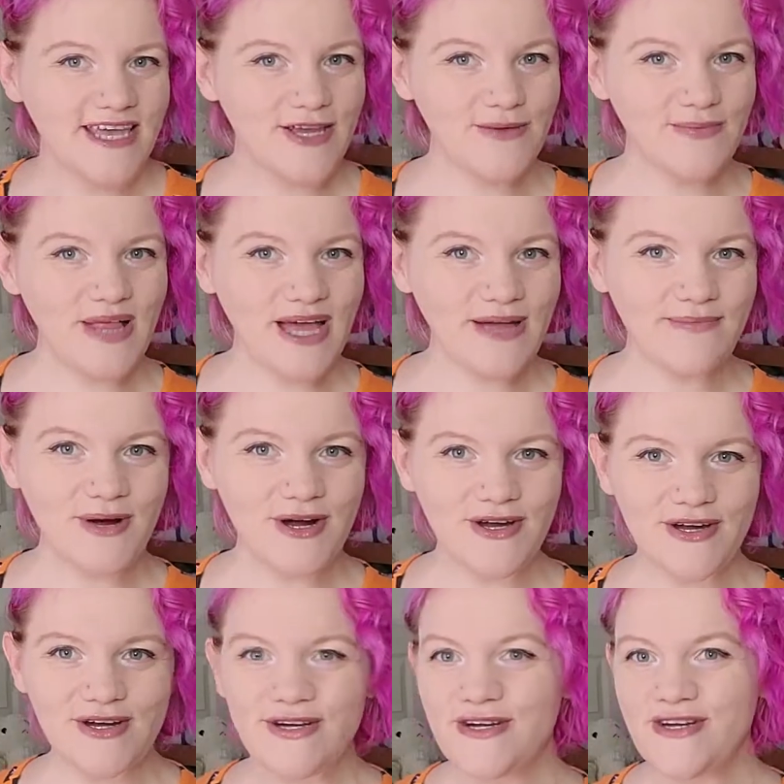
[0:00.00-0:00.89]
your black
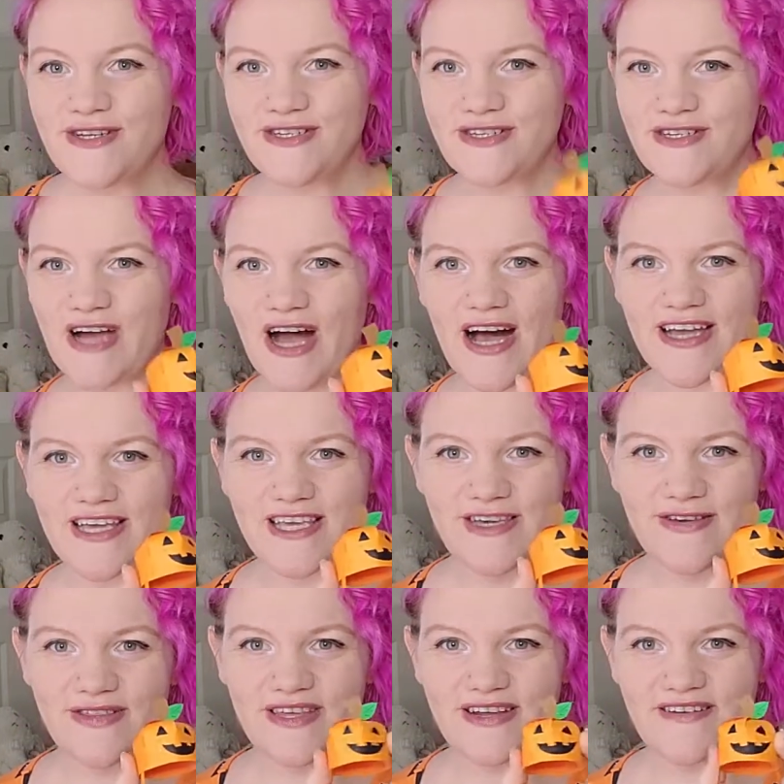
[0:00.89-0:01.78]
marker, draw a
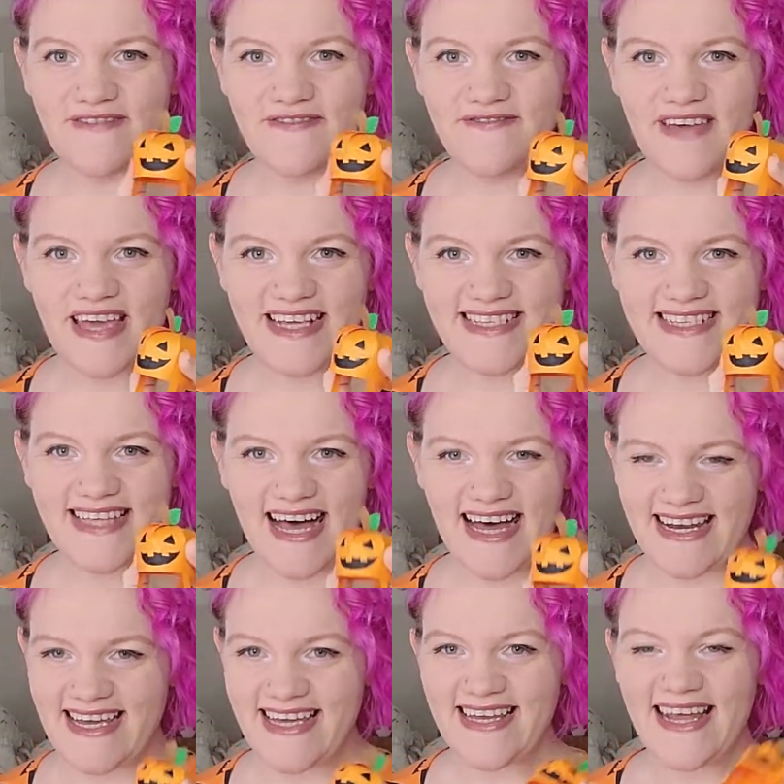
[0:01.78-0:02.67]
cute little face
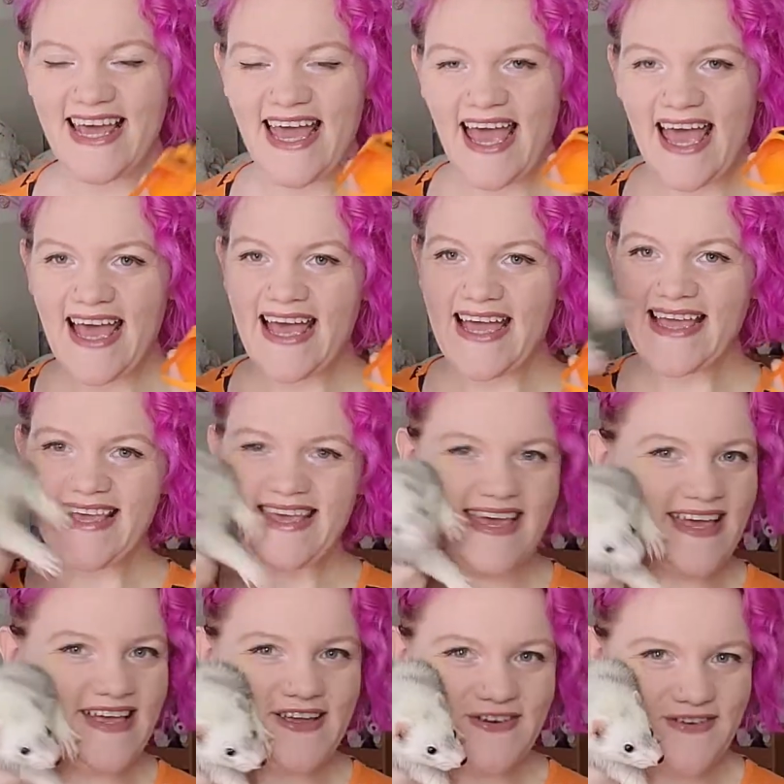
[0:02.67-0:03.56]
on it,
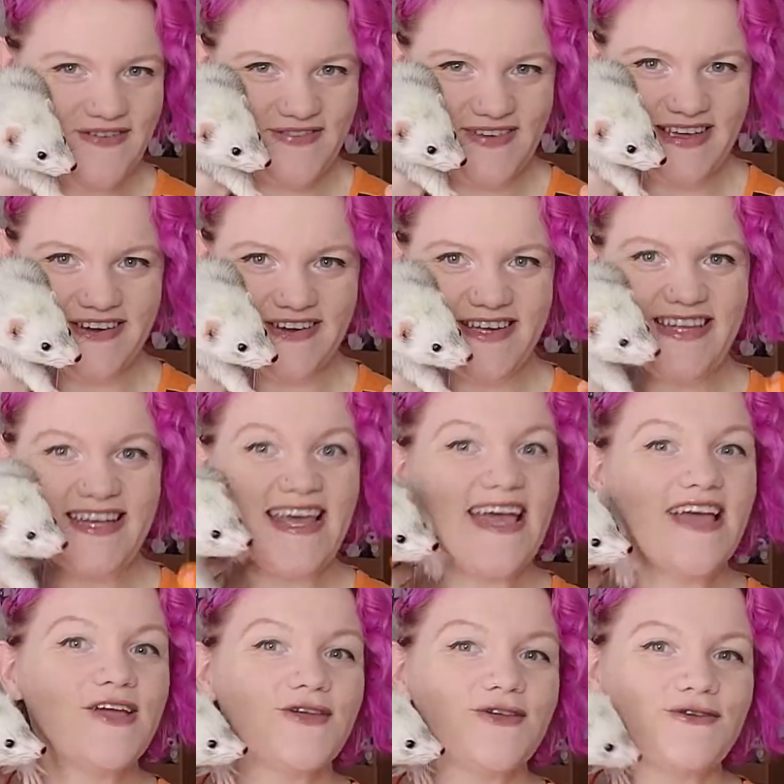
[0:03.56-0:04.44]
get your ferret.
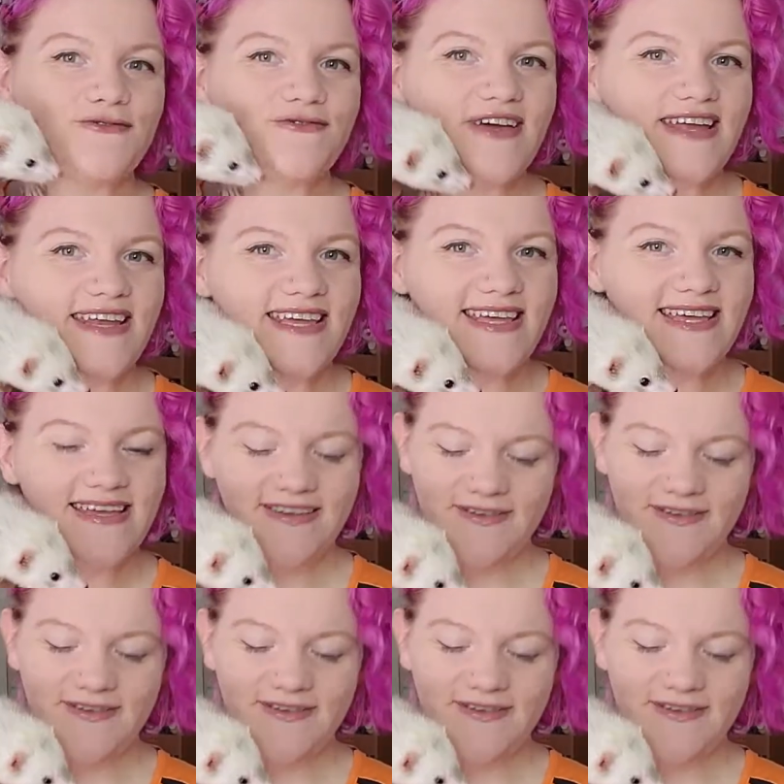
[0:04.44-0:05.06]
You ready?